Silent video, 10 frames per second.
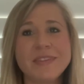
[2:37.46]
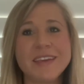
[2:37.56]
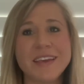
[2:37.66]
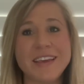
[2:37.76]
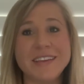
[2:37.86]

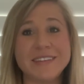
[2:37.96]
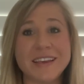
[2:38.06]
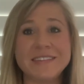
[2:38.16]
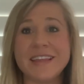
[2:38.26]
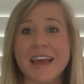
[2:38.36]
He
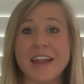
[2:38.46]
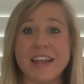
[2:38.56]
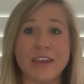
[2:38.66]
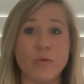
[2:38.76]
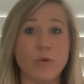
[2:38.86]
says that
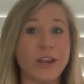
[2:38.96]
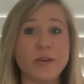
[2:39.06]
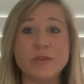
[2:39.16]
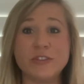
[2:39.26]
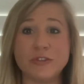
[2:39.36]
when he
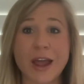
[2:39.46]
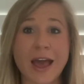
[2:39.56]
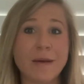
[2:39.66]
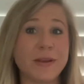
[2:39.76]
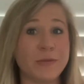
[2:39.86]
was
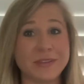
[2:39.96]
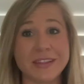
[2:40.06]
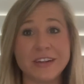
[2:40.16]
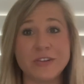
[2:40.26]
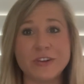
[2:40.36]
drab and he was a
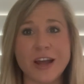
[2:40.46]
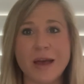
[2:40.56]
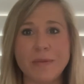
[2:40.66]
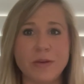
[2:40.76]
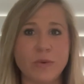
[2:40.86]
little
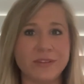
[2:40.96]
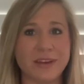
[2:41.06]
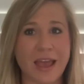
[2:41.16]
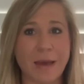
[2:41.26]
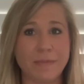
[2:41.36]
crab, he wasn't
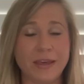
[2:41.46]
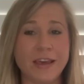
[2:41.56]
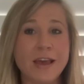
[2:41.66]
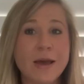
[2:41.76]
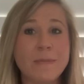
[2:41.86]
happy.
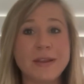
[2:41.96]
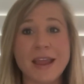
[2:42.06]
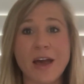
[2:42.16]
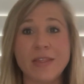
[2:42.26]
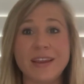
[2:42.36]
But
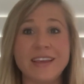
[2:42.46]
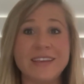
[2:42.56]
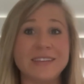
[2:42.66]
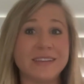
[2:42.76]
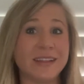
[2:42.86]
now that
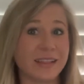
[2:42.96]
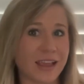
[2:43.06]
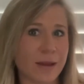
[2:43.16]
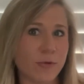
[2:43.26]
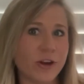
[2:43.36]
he's
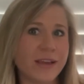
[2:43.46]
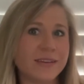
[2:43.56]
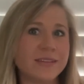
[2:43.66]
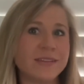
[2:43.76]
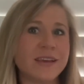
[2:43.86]

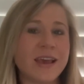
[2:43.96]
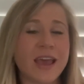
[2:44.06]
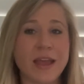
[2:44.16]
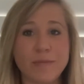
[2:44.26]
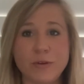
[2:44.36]
glamorous
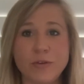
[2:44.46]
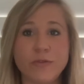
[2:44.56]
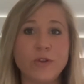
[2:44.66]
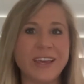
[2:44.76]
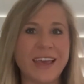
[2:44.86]
and
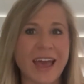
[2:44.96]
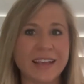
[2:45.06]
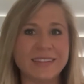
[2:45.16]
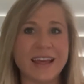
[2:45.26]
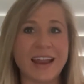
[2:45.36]
beautiful, he
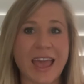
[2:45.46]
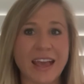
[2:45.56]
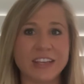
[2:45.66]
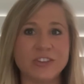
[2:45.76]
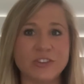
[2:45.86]
has that
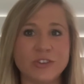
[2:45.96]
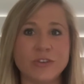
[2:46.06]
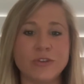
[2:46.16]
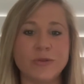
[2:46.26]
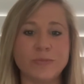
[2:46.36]

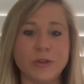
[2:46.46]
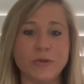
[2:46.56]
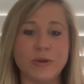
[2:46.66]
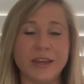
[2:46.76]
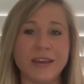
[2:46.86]
external
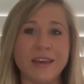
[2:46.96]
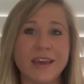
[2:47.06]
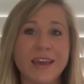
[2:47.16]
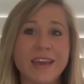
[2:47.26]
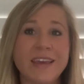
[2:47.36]
beauty,
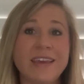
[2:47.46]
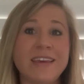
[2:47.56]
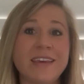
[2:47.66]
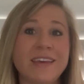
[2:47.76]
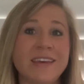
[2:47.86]

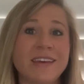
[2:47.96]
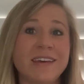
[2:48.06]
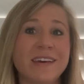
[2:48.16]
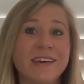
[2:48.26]
he